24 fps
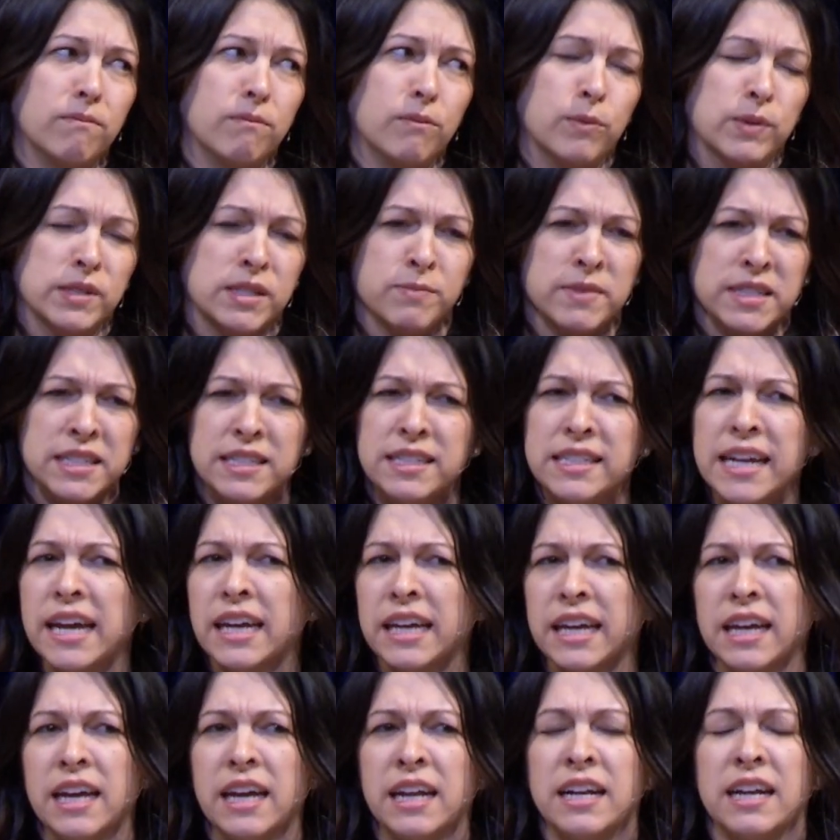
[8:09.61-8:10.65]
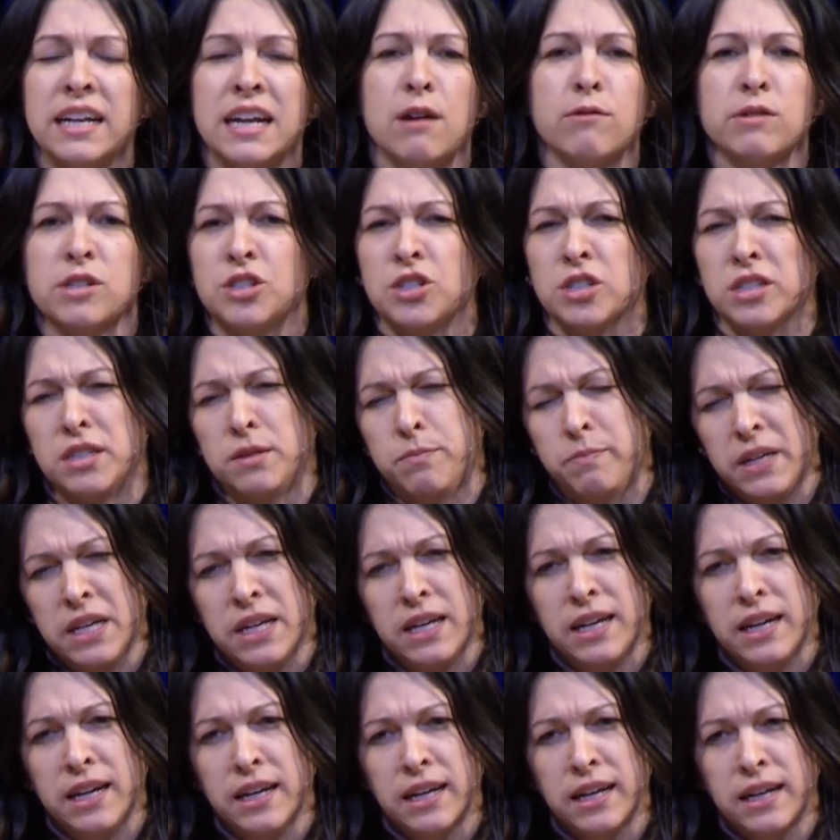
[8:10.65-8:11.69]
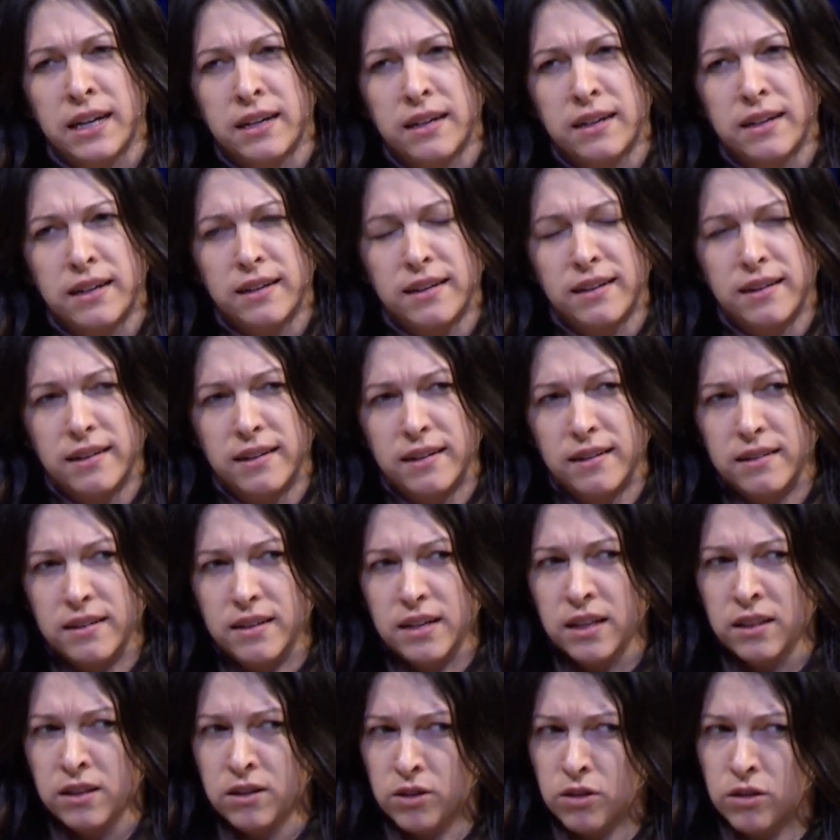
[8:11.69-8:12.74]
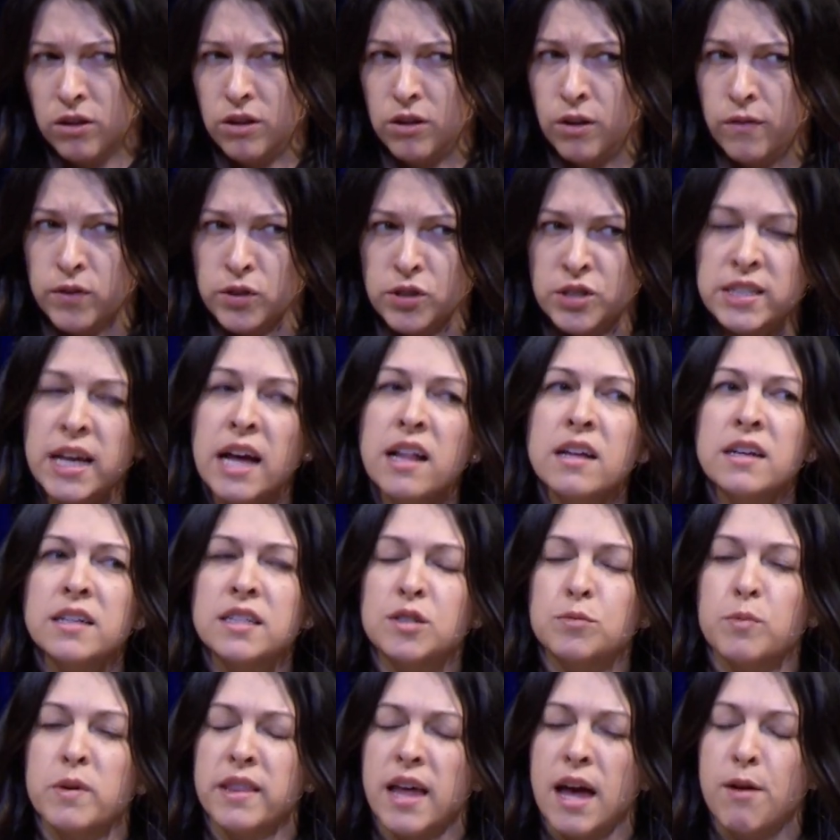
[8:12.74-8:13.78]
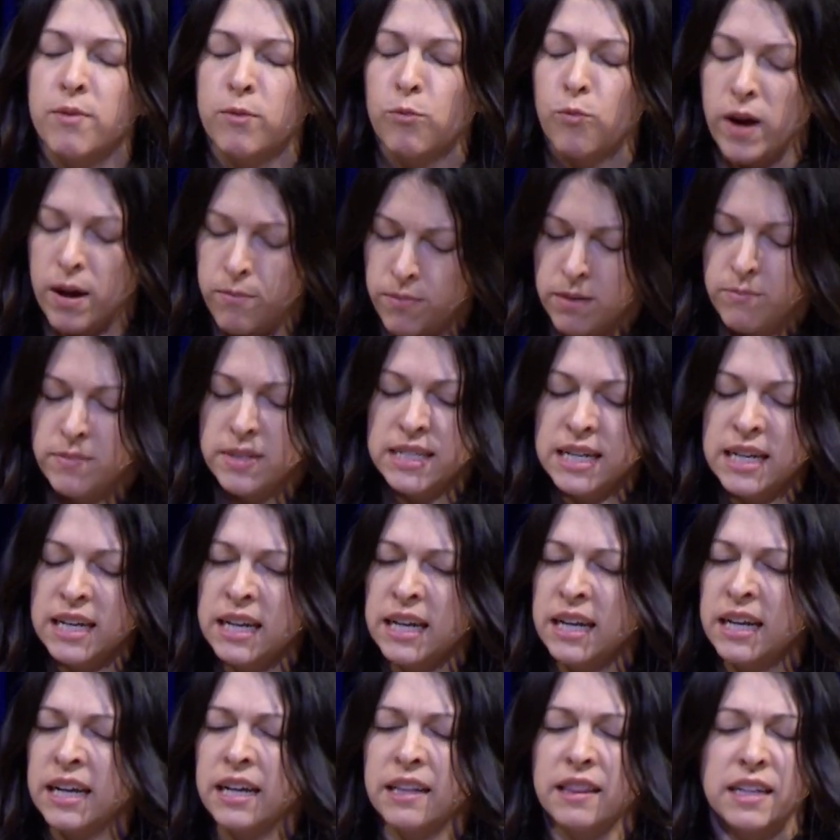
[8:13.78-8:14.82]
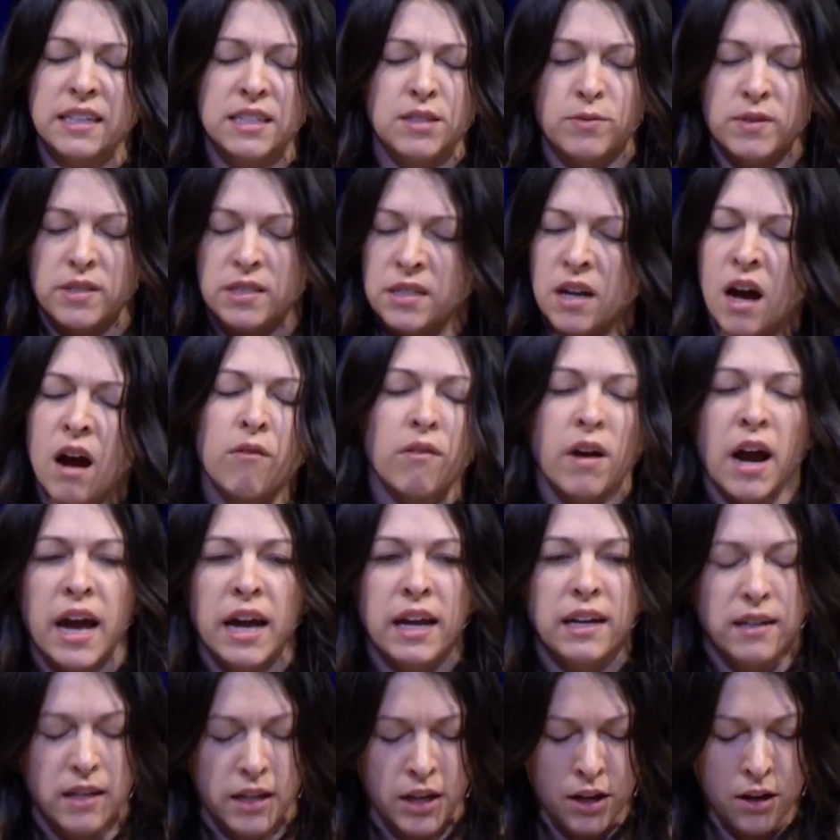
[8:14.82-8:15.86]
was mistaken, and I was just being a little overzealous with WebMD, and this was not right,